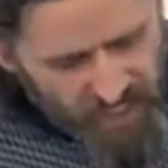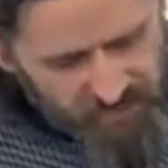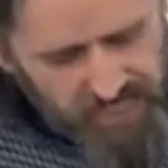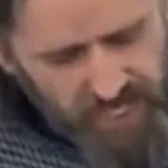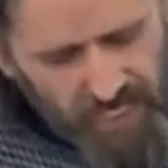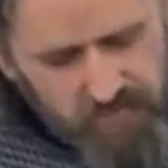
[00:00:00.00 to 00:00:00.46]
the
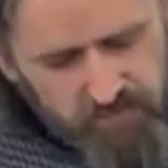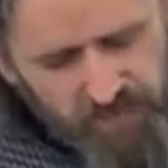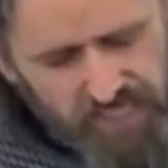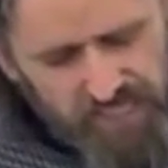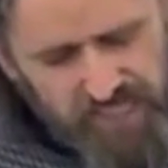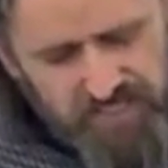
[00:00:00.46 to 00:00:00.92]
nine
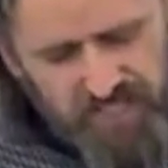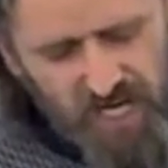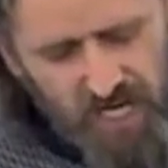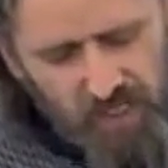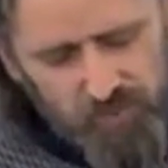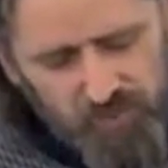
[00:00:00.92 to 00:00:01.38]
billion is
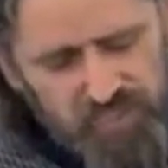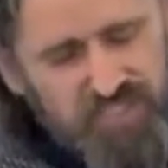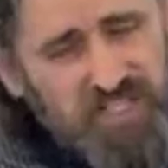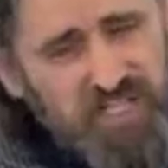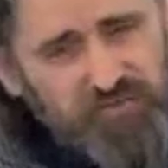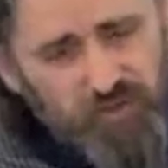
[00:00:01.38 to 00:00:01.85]
gone but there's
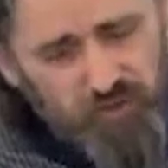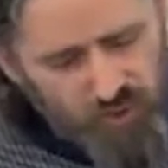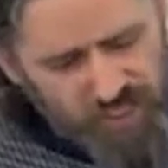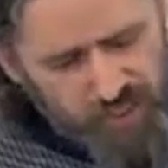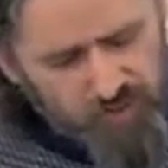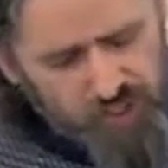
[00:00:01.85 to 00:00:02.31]
an even
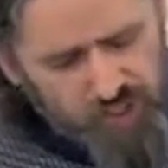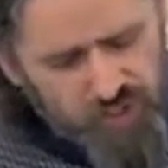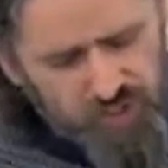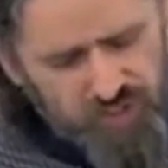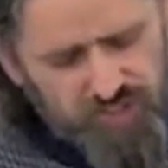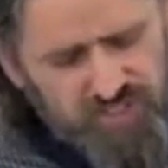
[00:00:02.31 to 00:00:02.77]
greater
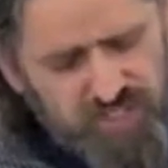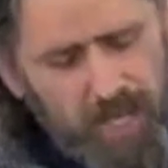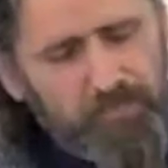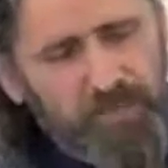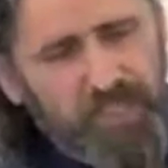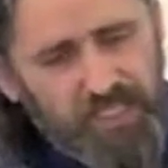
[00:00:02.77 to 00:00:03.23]
injustice
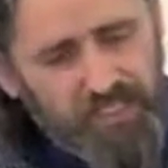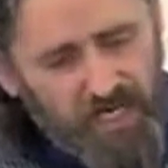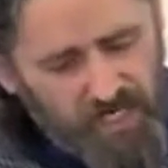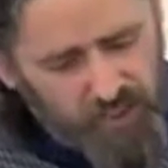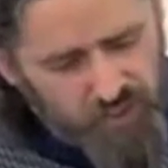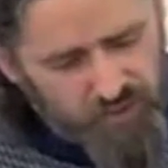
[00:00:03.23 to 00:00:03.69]
happening in
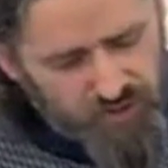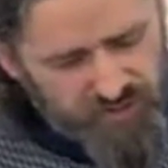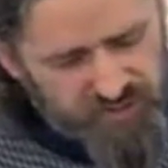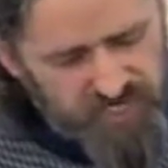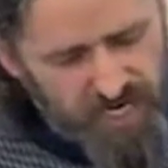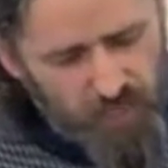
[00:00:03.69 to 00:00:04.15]
ireland
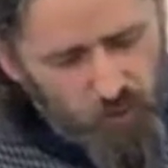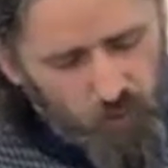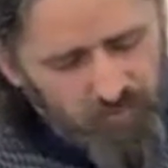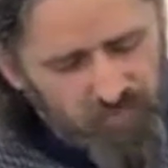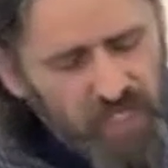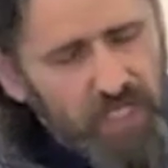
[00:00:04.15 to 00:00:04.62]
just now.
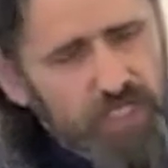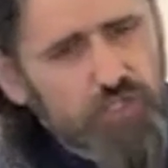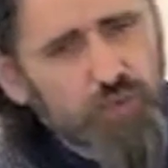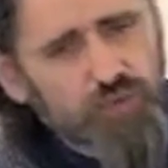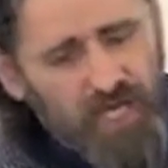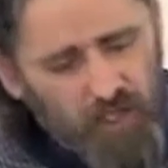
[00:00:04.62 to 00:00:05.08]
in
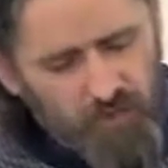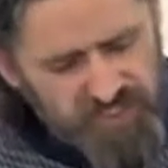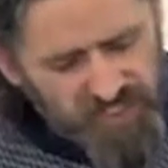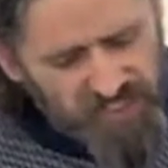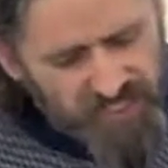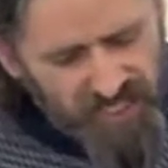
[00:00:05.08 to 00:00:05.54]
two
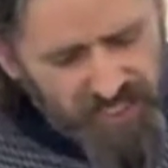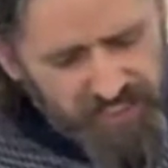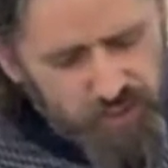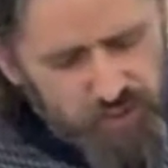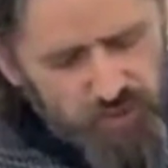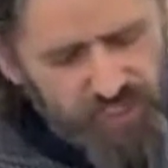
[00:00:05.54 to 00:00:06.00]
thousand and nine
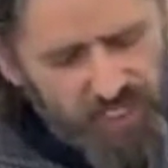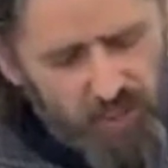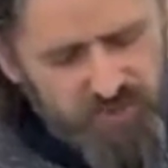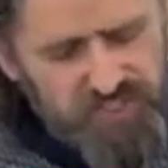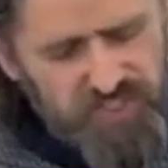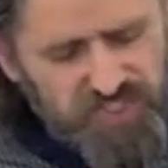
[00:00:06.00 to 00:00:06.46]
and two
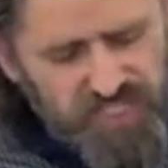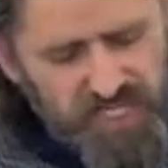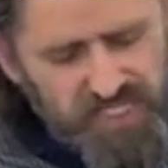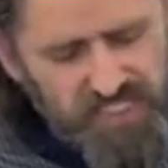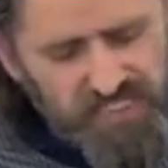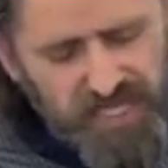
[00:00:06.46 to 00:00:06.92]
thousand and
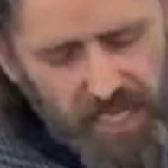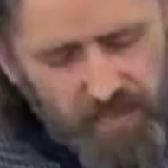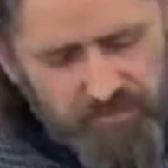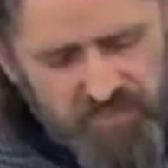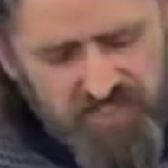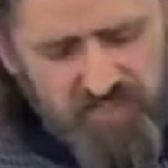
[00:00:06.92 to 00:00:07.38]
ten in the
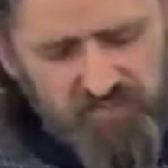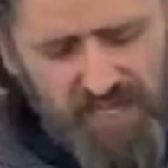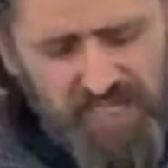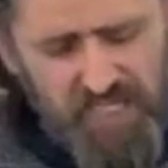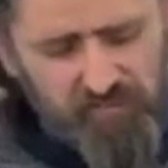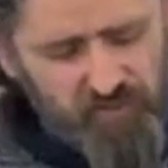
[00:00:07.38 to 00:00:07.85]
absence of
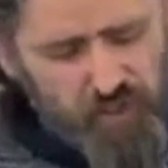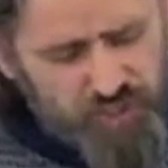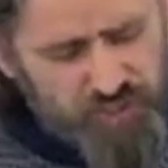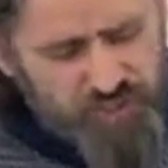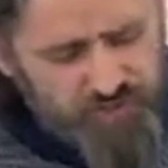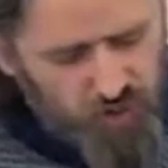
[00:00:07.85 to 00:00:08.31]
any
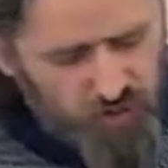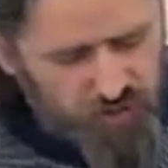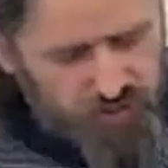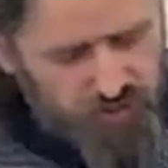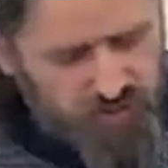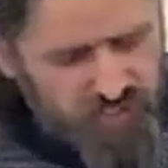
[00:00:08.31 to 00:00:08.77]
official
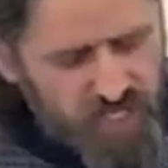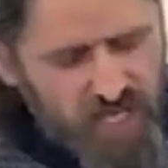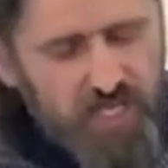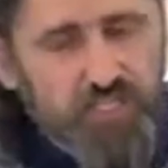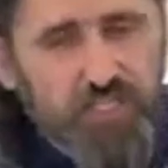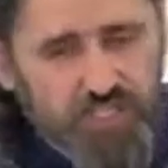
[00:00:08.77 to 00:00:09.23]
structures
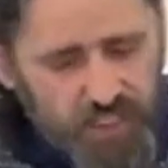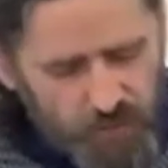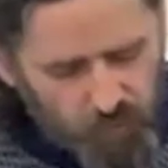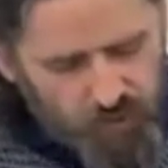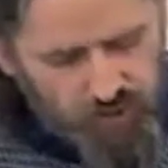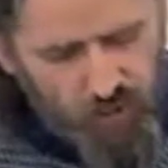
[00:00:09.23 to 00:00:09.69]
to deal
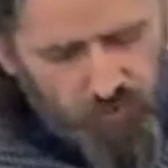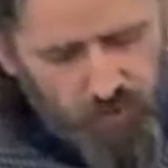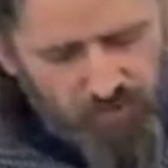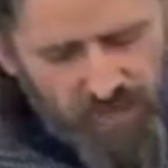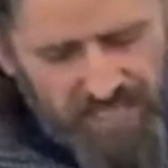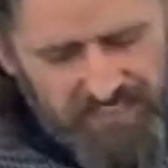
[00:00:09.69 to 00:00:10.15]
with troubled
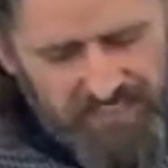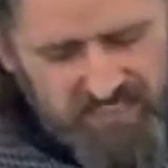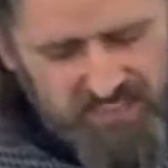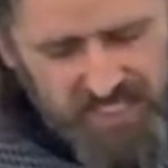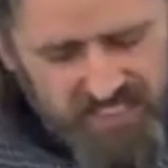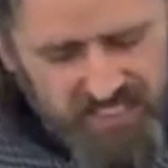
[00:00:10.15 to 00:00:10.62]
banks
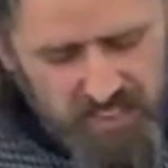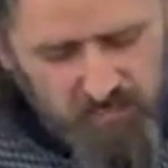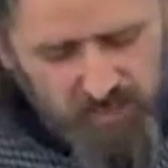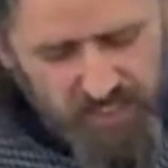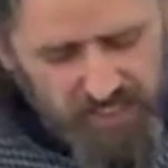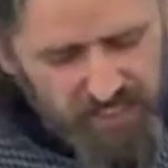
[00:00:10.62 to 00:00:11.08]
the
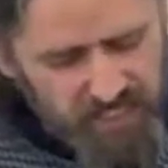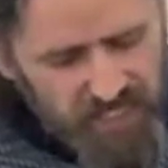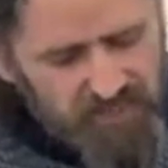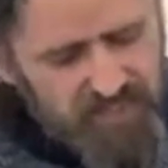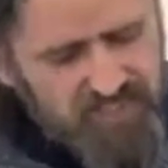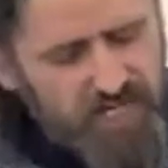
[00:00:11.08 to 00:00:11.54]
ecb
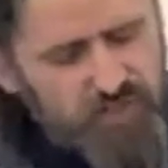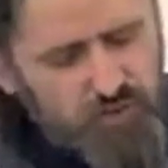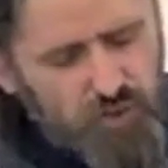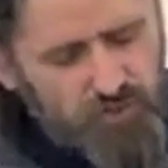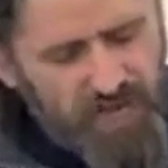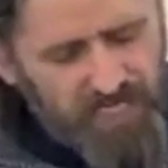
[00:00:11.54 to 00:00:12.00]
the
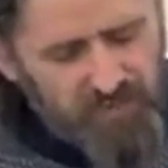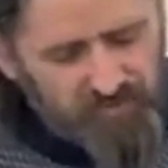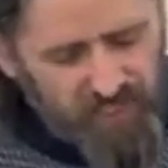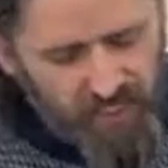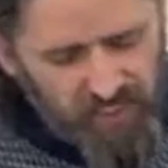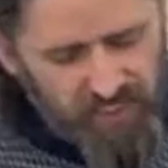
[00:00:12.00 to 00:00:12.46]
central bank of
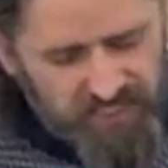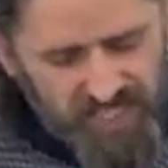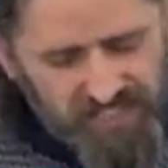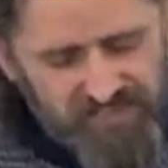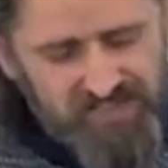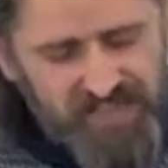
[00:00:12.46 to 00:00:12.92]
ireland
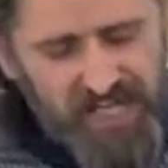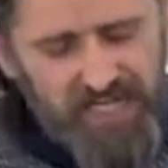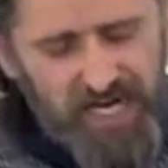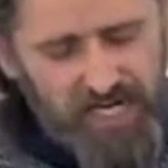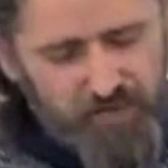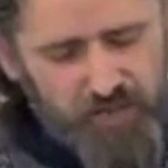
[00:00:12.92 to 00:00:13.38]
and the then
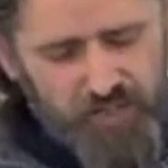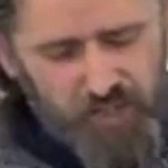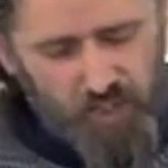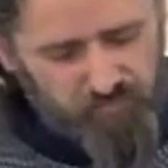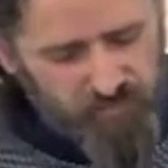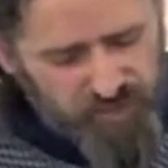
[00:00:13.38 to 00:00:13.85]
irish
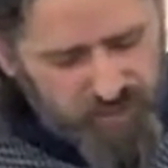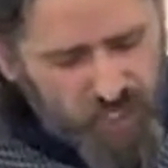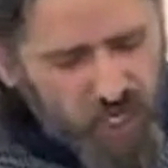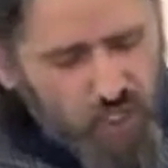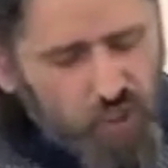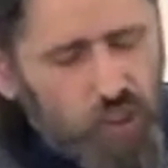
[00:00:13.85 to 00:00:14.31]
government
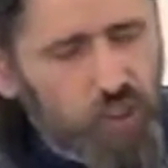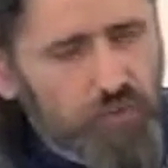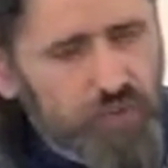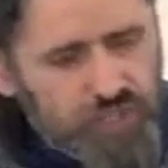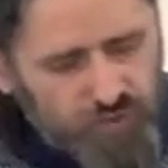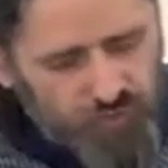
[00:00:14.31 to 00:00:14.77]

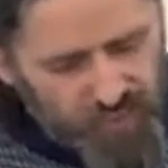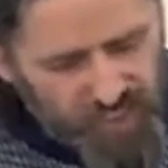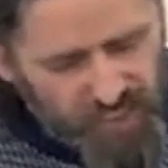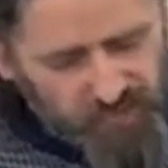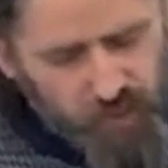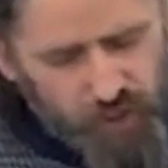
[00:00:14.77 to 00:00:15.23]
colluded to
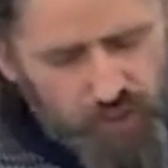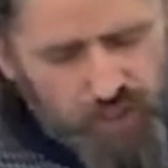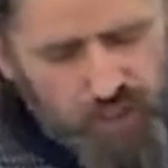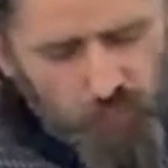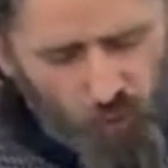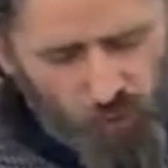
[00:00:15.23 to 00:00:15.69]
create
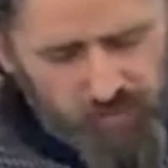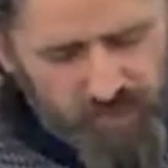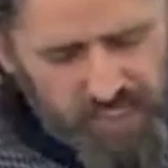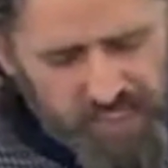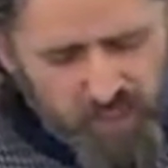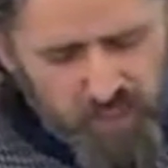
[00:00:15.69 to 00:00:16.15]
31
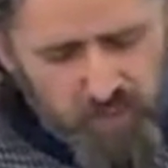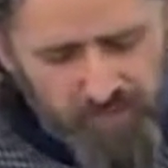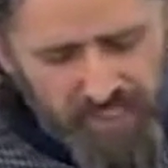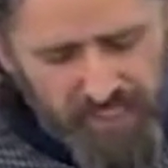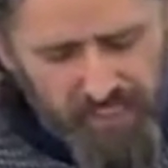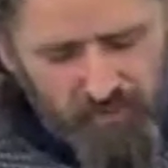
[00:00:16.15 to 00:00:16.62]
billion to
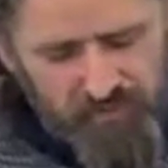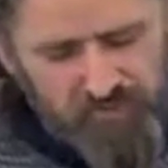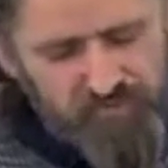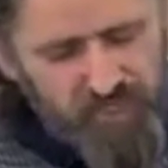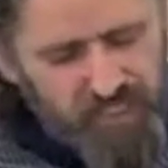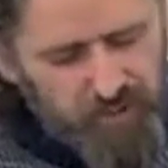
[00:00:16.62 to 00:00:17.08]
bail out the
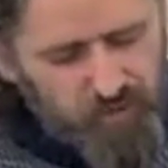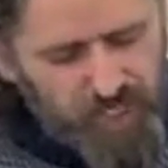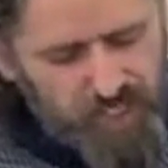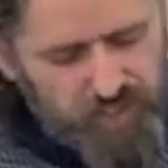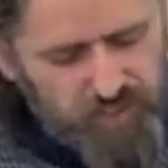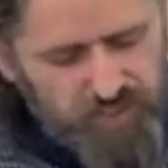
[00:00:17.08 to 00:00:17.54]
failed
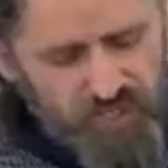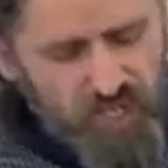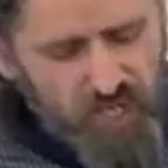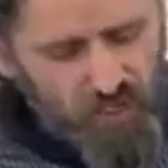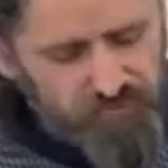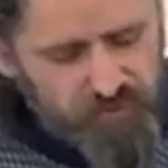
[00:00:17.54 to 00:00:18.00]
creditors
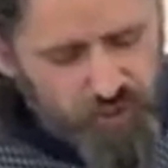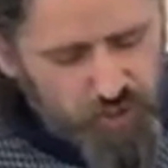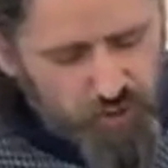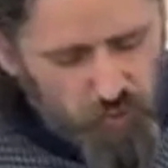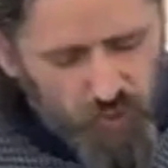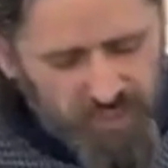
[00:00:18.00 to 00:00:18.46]
of
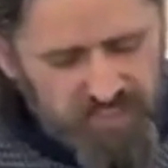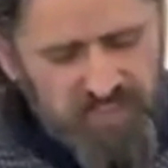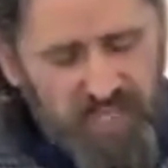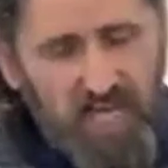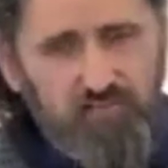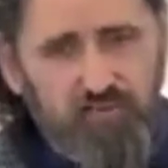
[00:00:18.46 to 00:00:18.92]
two
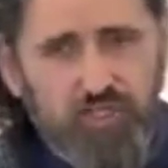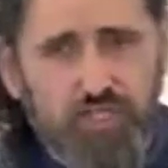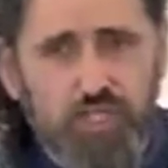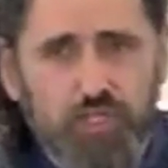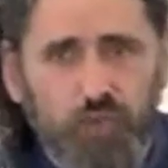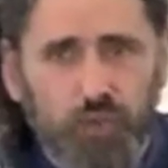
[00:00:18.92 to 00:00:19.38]
insolvent
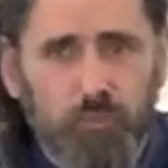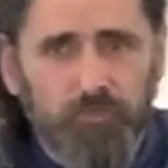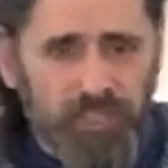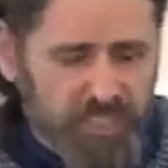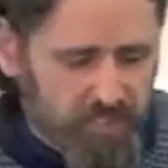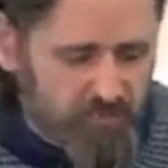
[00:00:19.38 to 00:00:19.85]

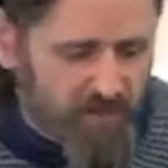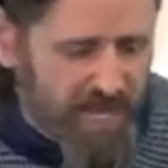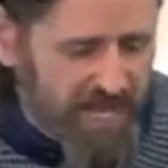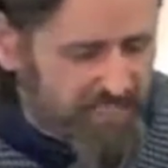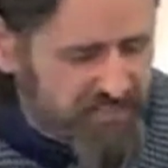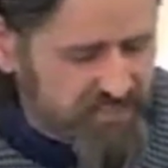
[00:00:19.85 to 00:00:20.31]
european
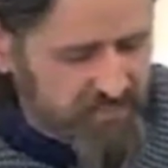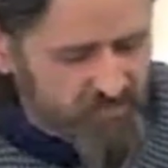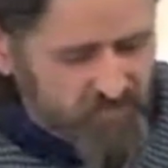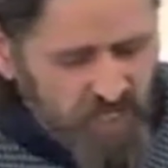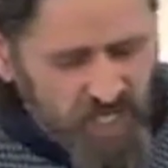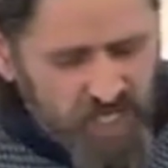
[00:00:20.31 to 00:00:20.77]
banks.
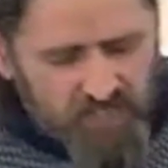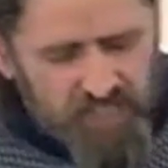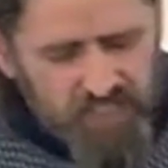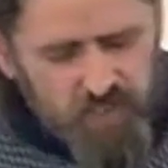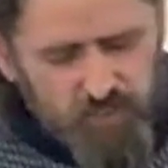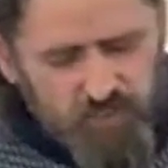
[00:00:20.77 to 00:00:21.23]

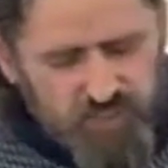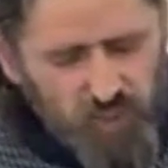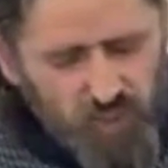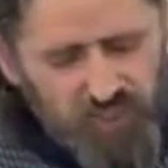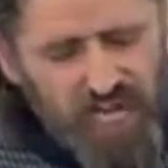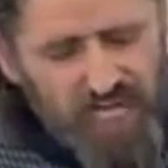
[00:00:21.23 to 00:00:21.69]
This was
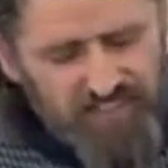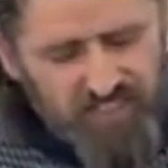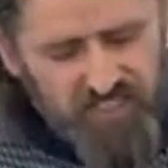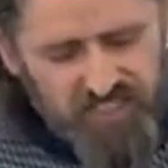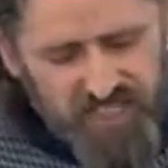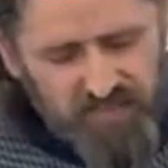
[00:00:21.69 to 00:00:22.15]
done not to
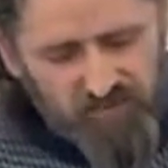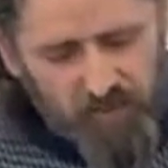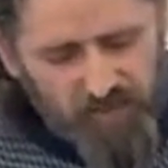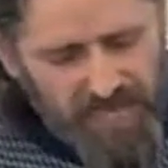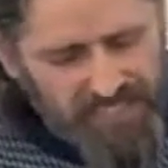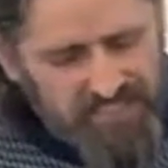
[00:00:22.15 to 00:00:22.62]
save the
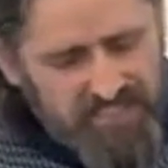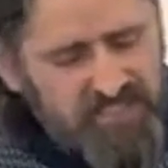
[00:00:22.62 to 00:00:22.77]
banks,